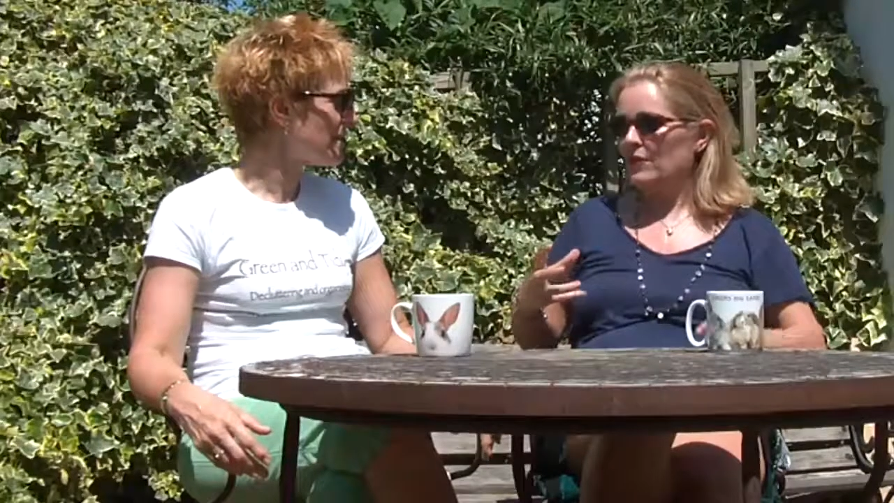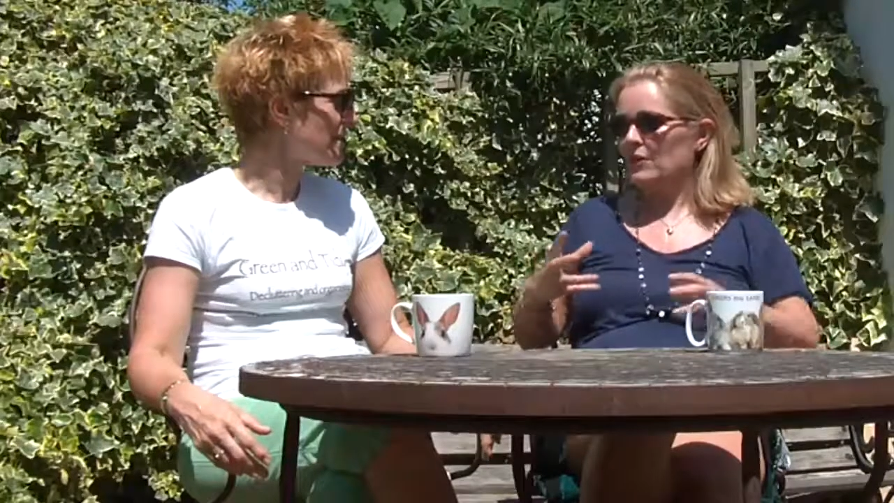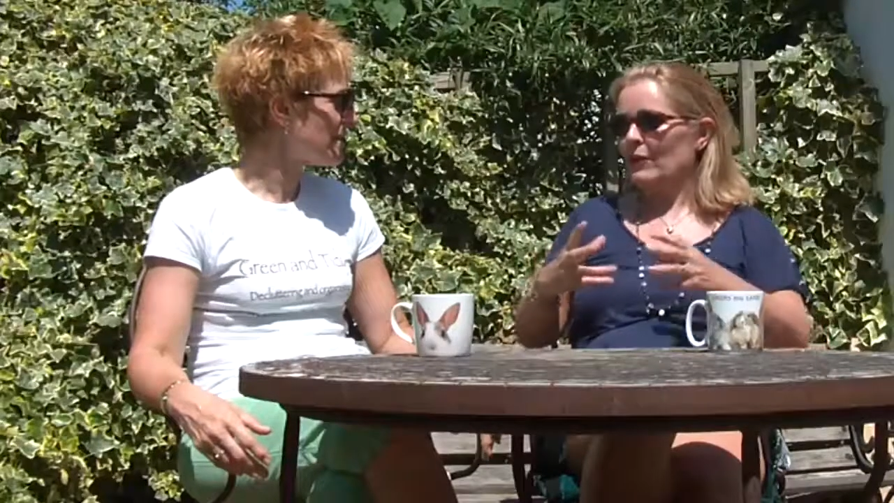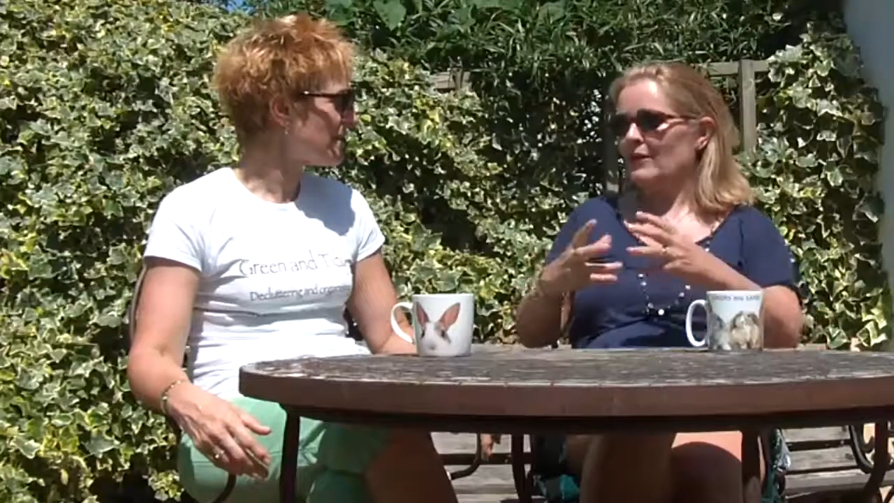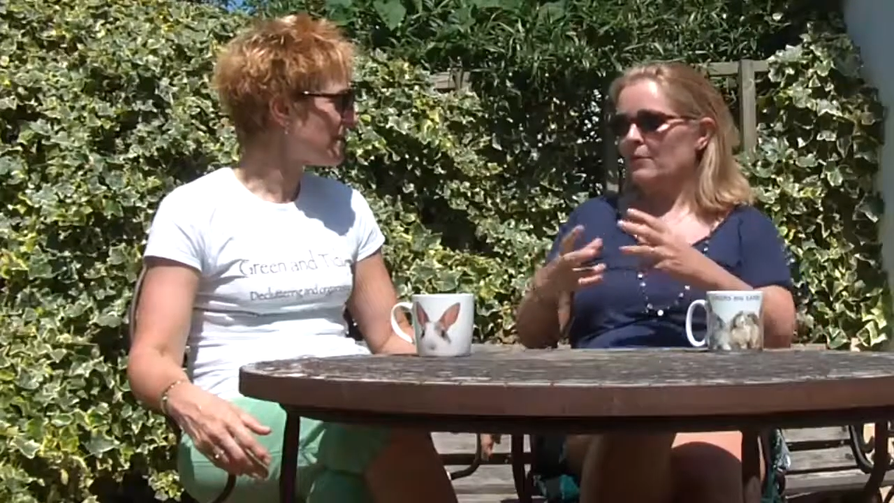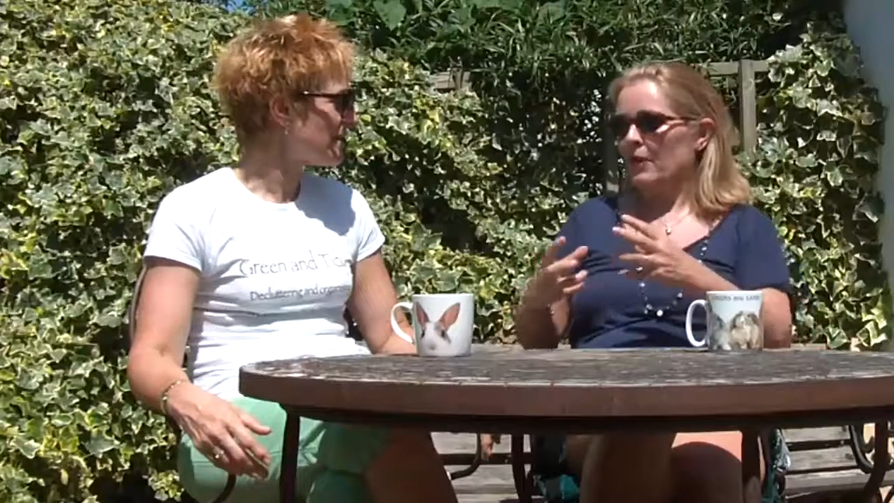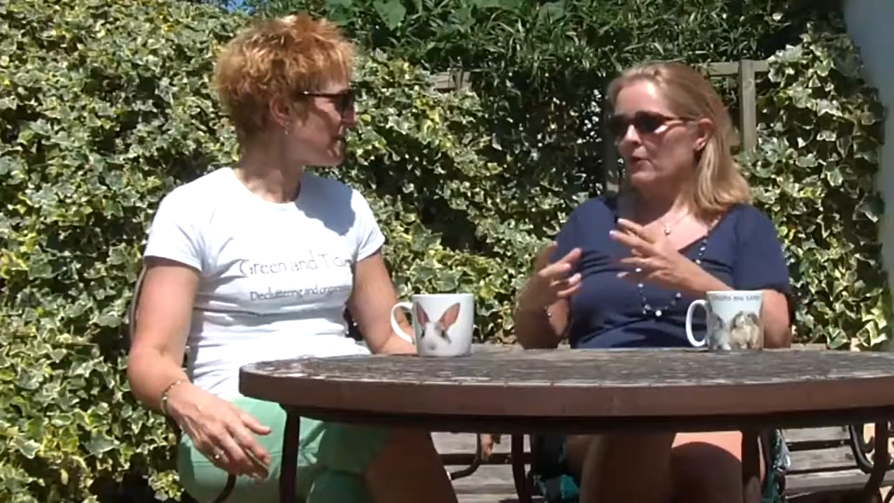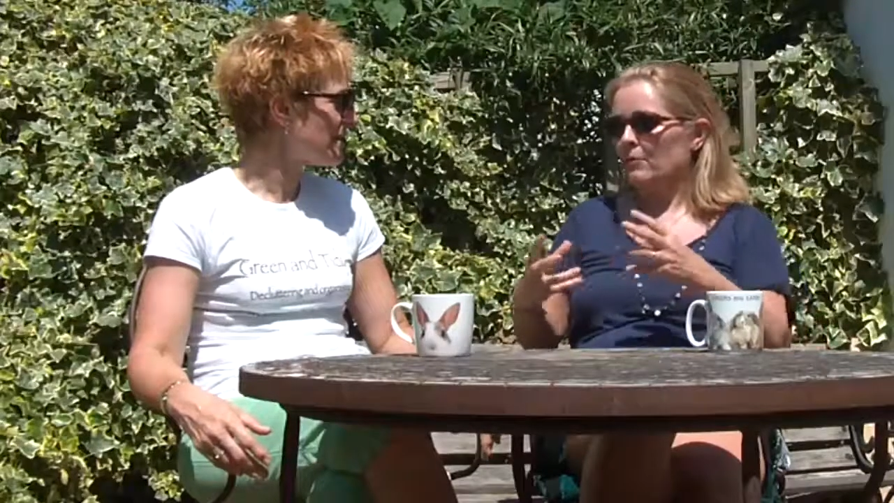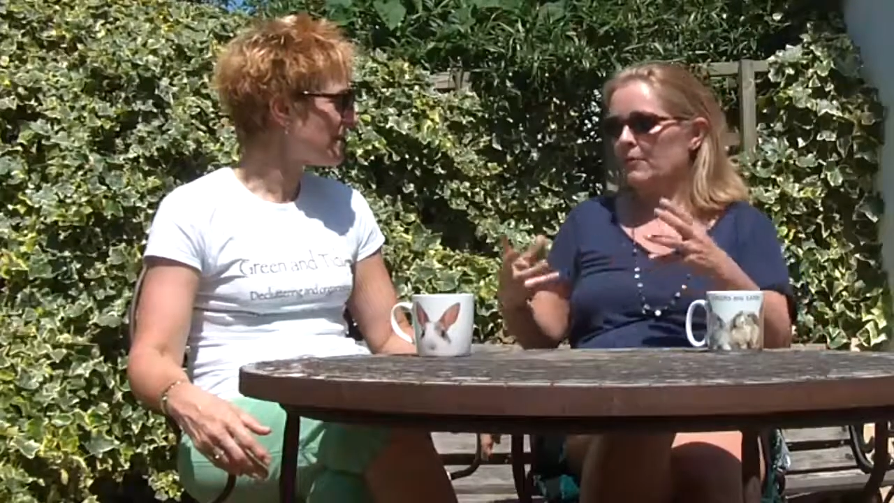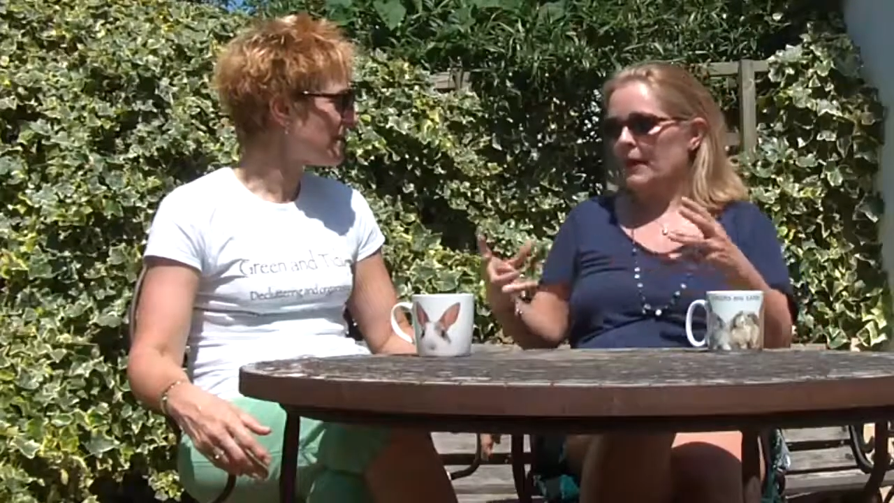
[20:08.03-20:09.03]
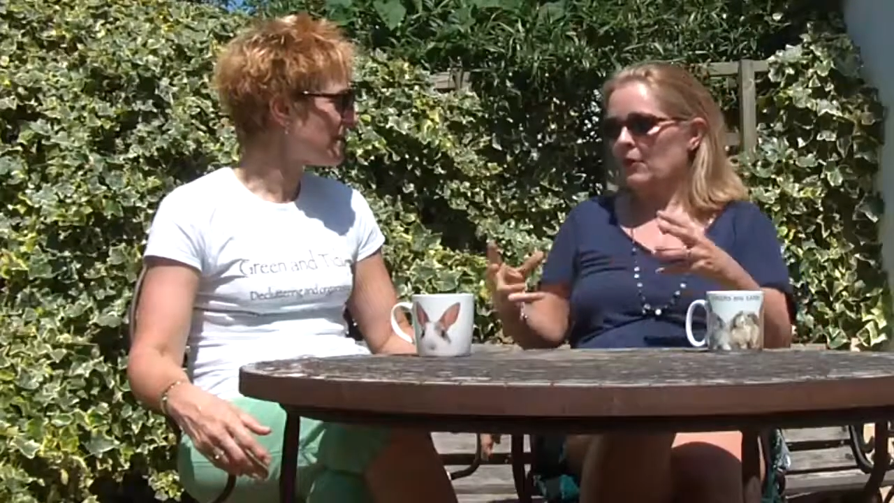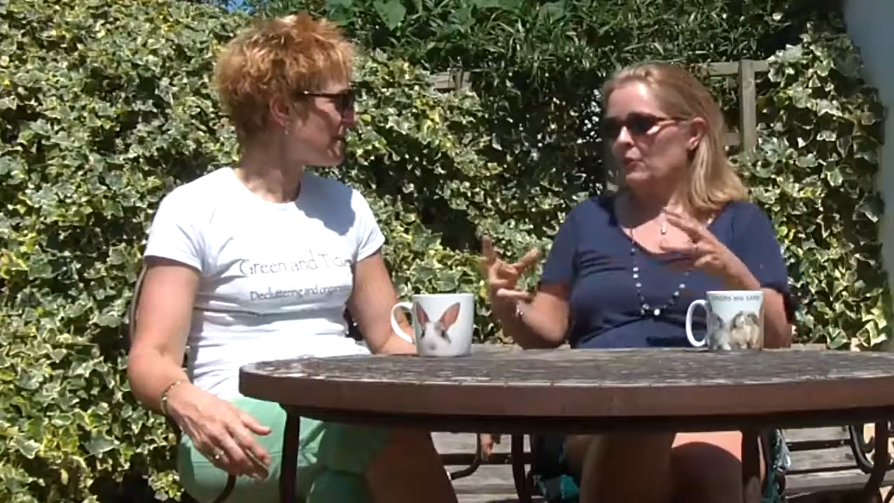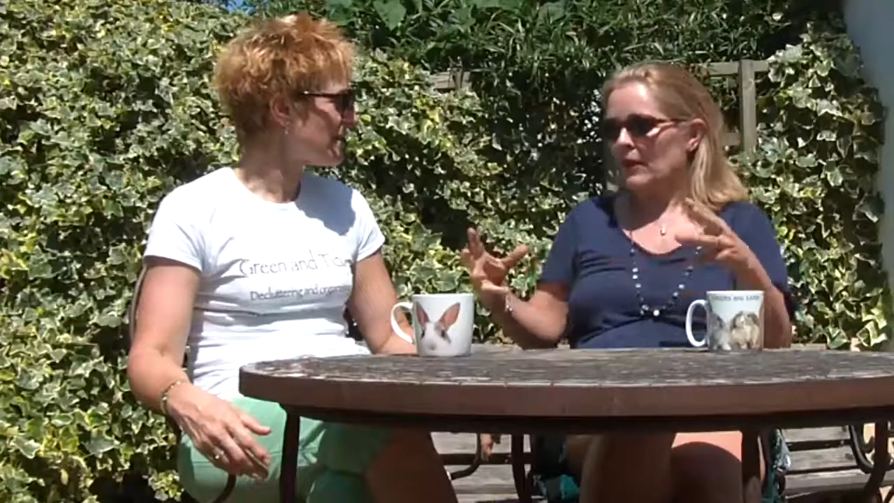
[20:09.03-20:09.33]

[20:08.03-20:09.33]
is that you end up being able